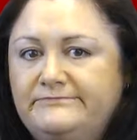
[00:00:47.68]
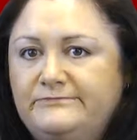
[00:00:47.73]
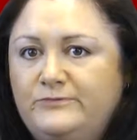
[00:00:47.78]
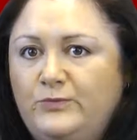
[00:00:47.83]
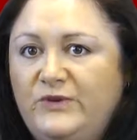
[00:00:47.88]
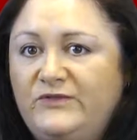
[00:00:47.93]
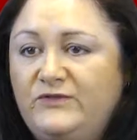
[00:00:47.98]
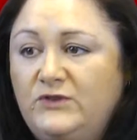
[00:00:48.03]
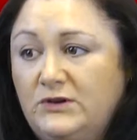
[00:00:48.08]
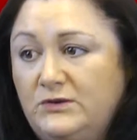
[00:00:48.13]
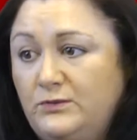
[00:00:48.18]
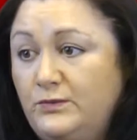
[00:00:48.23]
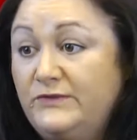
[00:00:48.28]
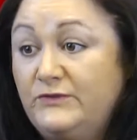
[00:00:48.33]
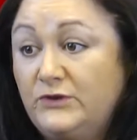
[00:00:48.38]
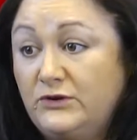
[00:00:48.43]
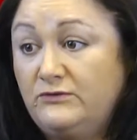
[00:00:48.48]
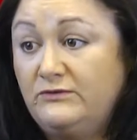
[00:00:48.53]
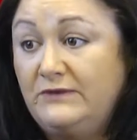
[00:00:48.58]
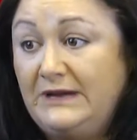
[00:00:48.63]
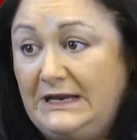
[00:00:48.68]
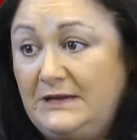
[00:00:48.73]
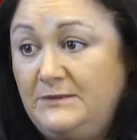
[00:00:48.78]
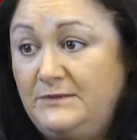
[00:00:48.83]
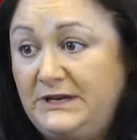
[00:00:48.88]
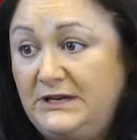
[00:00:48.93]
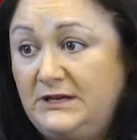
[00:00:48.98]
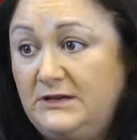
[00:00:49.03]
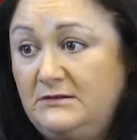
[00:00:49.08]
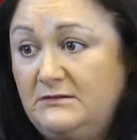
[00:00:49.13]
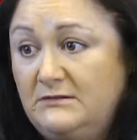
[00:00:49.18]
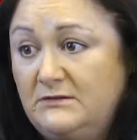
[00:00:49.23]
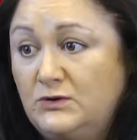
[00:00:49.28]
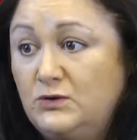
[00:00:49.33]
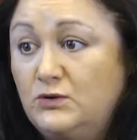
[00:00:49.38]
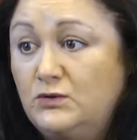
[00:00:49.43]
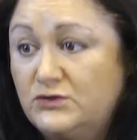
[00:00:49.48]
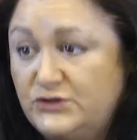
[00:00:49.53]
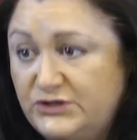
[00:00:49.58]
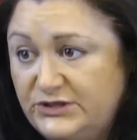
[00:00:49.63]
we've got to really be
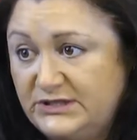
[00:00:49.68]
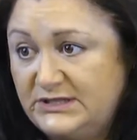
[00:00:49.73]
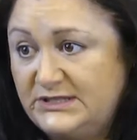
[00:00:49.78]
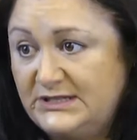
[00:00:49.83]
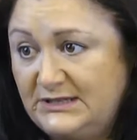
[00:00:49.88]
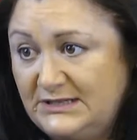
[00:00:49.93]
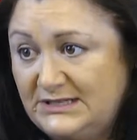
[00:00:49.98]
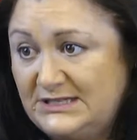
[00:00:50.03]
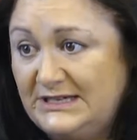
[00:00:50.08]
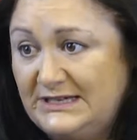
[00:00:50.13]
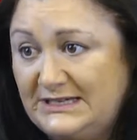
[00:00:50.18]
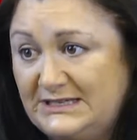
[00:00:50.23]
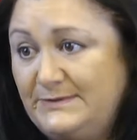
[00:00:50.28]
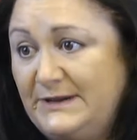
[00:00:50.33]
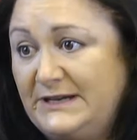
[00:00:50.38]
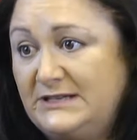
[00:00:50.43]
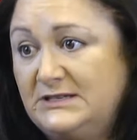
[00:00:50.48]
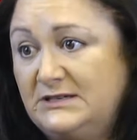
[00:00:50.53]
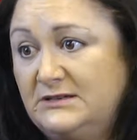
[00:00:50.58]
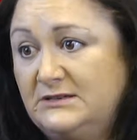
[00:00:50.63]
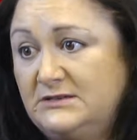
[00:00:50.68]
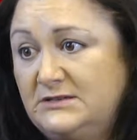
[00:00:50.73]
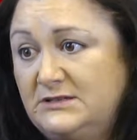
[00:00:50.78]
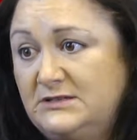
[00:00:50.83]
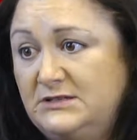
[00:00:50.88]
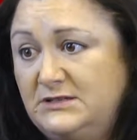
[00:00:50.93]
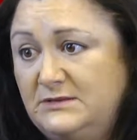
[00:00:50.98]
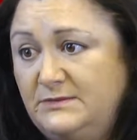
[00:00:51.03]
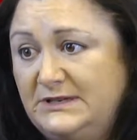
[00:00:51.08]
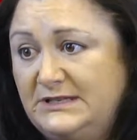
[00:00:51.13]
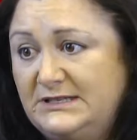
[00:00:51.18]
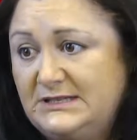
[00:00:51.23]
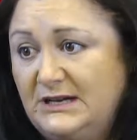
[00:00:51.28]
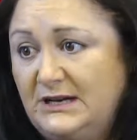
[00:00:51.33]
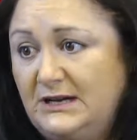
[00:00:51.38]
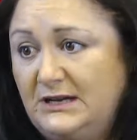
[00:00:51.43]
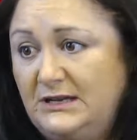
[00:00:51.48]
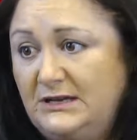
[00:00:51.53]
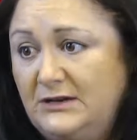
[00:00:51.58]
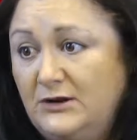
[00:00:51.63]
cautious in expecting it to be
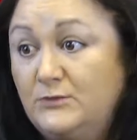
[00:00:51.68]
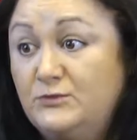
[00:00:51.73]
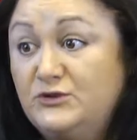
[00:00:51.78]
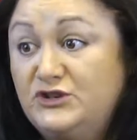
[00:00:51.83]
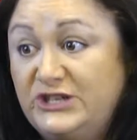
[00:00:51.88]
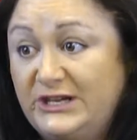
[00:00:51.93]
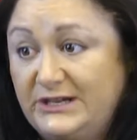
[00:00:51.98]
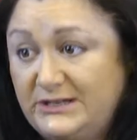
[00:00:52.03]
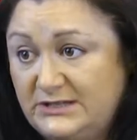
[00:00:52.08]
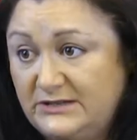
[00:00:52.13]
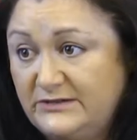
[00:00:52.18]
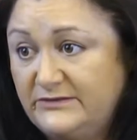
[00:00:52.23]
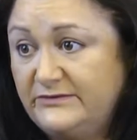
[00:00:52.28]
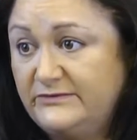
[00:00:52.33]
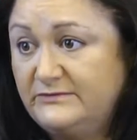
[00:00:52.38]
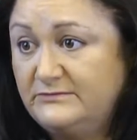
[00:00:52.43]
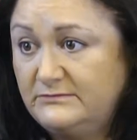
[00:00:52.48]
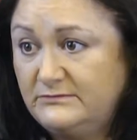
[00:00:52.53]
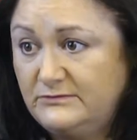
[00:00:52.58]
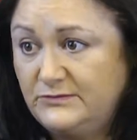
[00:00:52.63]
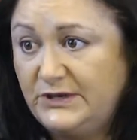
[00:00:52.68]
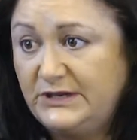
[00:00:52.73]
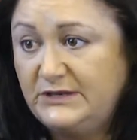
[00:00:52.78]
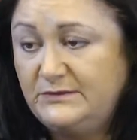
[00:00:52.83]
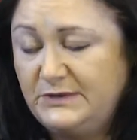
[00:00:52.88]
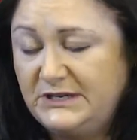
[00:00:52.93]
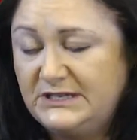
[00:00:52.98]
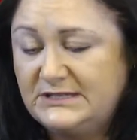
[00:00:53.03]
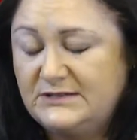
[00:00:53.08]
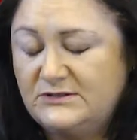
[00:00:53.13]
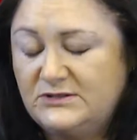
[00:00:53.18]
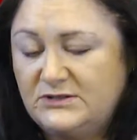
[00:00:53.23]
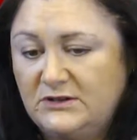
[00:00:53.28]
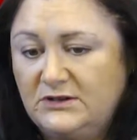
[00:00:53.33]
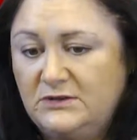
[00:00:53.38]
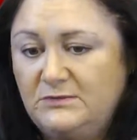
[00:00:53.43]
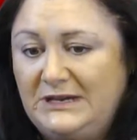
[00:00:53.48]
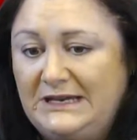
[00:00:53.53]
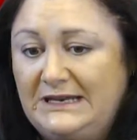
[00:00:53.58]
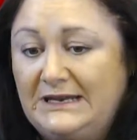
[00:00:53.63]
entirely objective, right? Because there's going
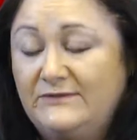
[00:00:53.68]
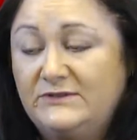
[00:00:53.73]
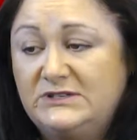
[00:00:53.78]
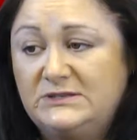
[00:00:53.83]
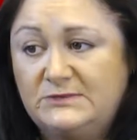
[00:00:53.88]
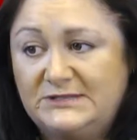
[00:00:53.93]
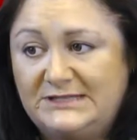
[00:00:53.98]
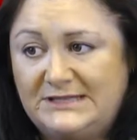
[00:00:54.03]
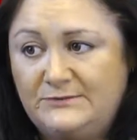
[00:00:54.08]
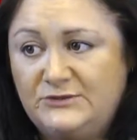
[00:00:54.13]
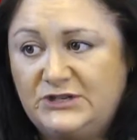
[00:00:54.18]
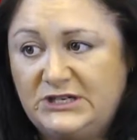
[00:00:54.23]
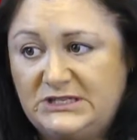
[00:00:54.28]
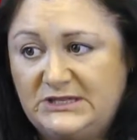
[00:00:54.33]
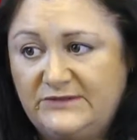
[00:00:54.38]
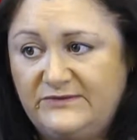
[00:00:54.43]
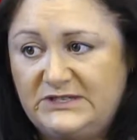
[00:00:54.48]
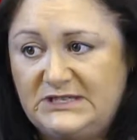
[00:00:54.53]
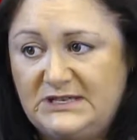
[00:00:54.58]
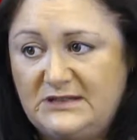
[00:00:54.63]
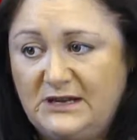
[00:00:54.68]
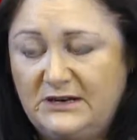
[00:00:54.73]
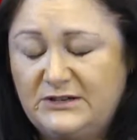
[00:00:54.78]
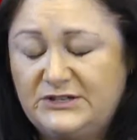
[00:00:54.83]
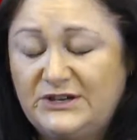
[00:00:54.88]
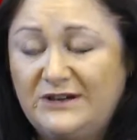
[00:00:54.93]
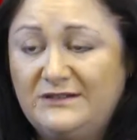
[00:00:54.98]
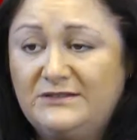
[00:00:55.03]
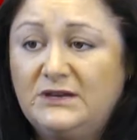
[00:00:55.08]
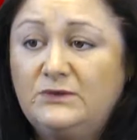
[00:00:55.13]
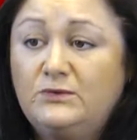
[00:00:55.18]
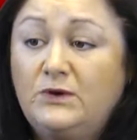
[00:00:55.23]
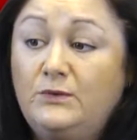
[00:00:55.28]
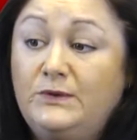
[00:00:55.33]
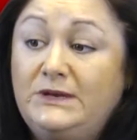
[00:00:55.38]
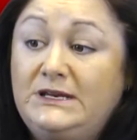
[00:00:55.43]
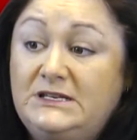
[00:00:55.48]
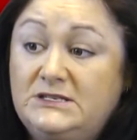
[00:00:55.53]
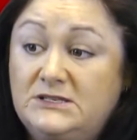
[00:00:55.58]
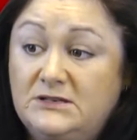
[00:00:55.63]
to be inevitable subjectivity there. So I think what
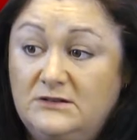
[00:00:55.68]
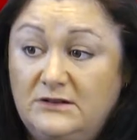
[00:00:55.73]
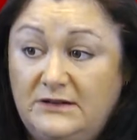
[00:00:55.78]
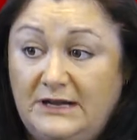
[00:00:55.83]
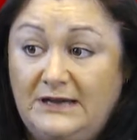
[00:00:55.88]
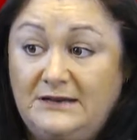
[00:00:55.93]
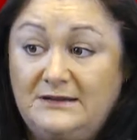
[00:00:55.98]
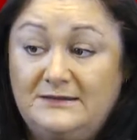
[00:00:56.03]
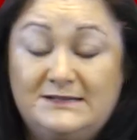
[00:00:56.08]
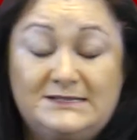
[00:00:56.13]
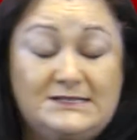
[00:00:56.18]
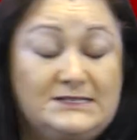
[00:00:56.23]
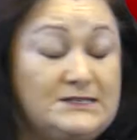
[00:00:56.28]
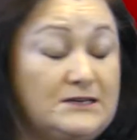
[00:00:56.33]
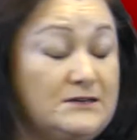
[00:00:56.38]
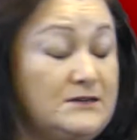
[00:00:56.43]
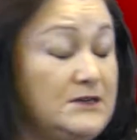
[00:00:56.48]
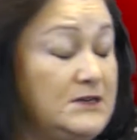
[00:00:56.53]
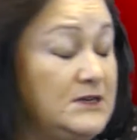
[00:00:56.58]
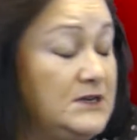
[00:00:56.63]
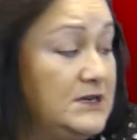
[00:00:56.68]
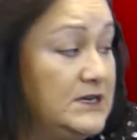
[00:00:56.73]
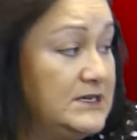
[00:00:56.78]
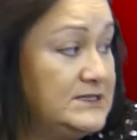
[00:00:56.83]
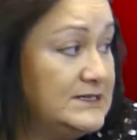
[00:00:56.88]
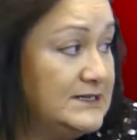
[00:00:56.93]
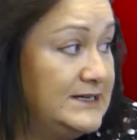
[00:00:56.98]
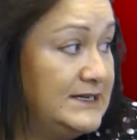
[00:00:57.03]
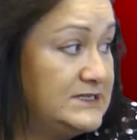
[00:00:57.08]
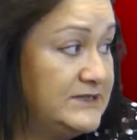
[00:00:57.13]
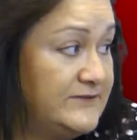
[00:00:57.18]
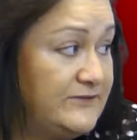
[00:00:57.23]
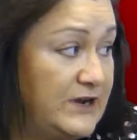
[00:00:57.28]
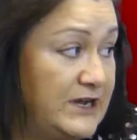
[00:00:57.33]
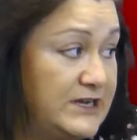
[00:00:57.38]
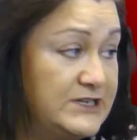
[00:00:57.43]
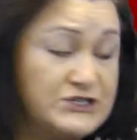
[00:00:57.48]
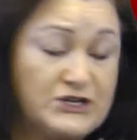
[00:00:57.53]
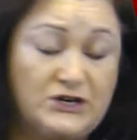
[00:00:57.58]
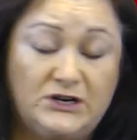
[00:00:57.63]
we need to look at, and it's a lesson for
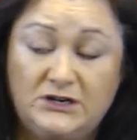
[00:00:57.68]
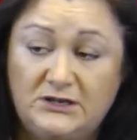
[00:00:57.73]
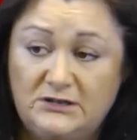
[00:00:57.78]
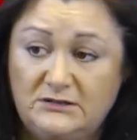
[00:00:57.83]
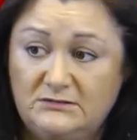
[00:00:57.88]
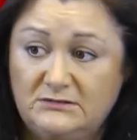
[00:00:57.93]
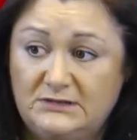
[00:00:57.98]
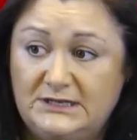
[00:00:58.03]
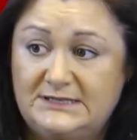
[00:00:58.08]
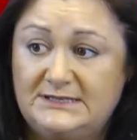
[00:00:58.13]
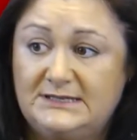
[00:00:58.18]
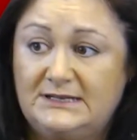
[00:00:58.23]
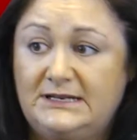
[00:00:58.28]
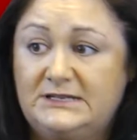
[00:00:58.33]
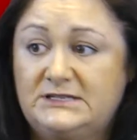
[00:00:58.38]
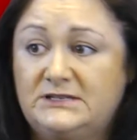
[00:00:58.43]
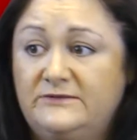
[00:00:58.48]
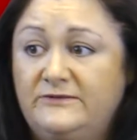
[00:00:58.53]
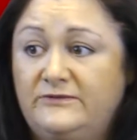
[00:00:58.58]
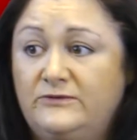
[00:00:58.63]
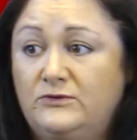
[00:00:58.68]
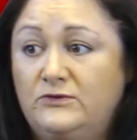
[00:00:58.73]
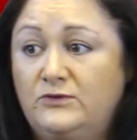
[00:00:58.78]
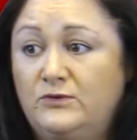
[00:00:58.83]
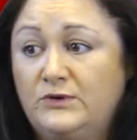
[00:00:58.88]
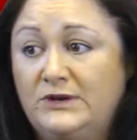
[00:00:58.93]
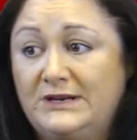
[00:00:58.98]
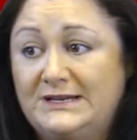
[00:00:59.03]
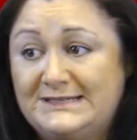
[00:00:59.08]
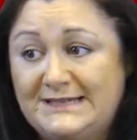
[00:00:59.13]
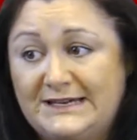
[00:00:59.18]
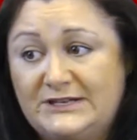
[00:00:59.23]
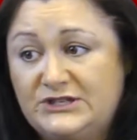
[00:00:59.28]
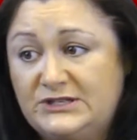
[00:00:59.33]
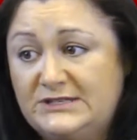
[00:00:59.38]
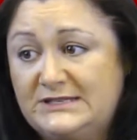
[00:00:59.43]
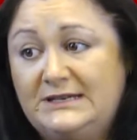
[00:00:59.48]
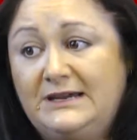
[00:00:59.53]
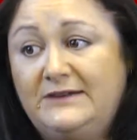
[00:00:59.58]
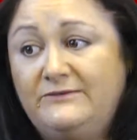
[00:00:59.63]
HR, it's a lesson for
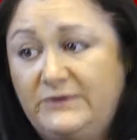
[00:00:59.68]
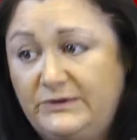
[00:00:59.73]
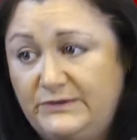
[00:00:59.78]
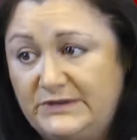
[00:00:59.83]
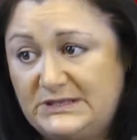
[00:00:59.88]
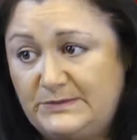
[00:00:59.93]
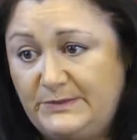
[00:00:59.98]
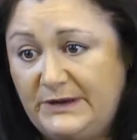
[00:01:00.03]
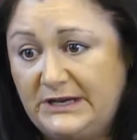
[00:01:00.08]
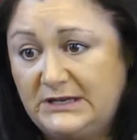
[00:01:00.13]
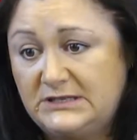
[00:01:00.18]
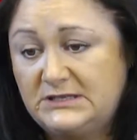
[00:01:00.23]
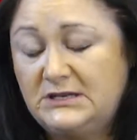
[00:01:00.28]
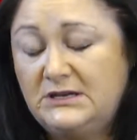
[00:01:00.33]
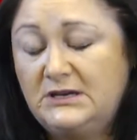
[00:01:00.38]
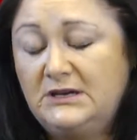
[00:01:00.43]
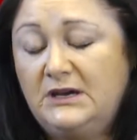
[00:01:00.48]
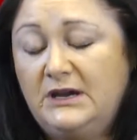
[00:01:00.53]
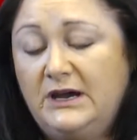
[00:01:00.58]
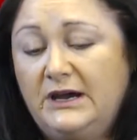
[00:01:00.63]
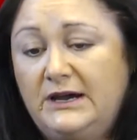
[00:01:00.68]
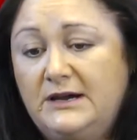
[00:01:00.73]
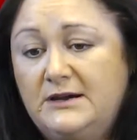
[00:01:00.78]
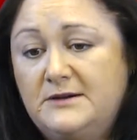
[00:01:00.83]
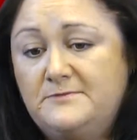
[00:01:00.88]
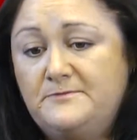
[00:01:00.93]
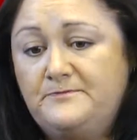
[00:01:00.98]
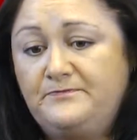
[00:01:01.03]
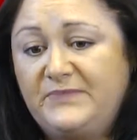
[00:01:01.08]
organizations in every respect, and